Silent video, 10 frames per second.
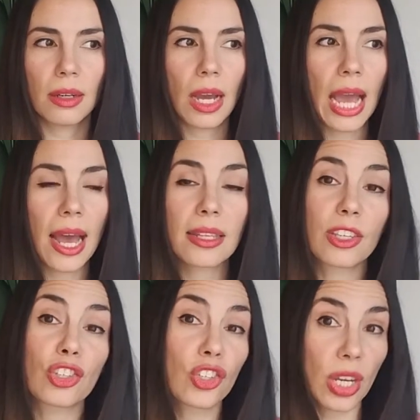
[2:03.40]
adds a
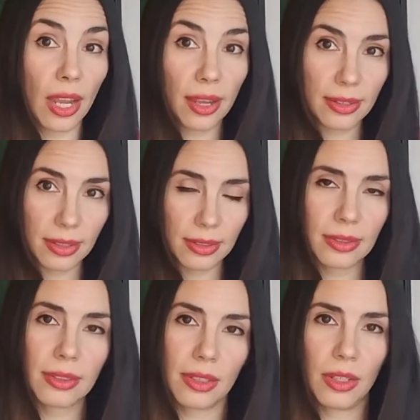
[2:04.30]
shade
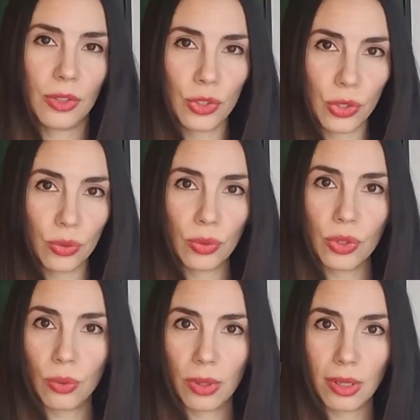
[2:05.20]
to
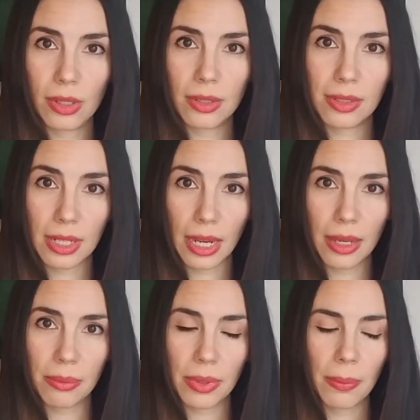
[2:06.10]
your type.
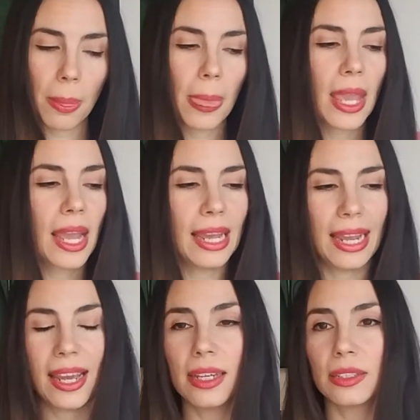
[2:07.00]

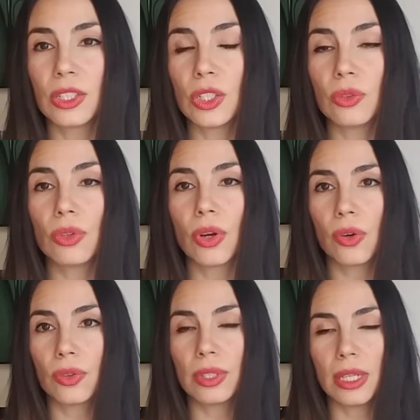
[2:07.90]
And you
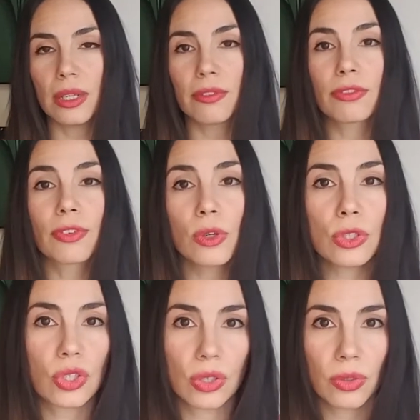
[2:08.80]
know the
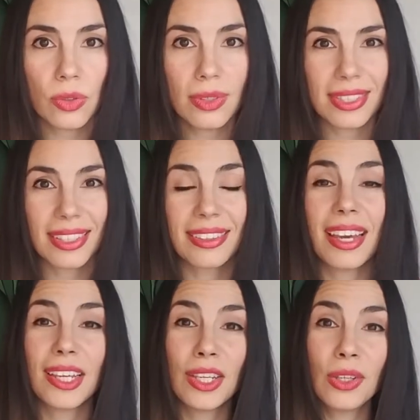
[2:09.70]
virtues
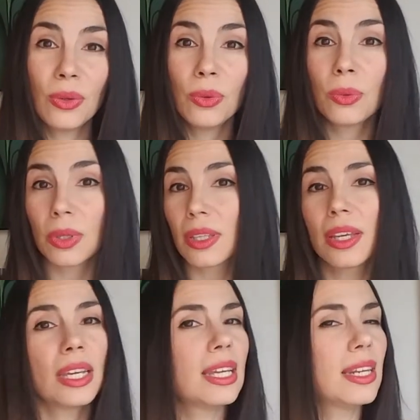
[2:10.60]
that you
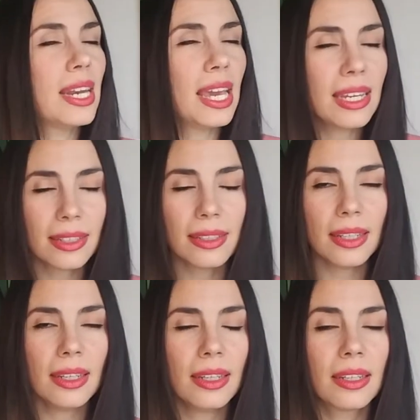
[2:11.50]
really
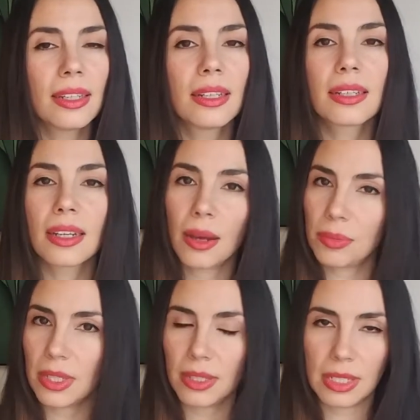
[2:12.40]
innately come
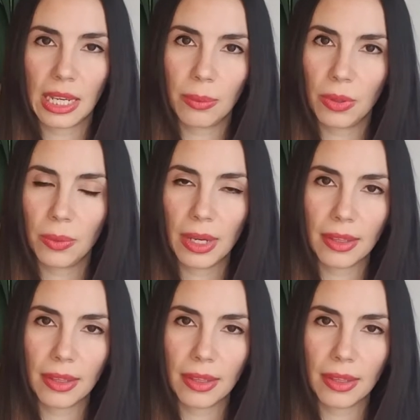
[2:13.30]
to the table with.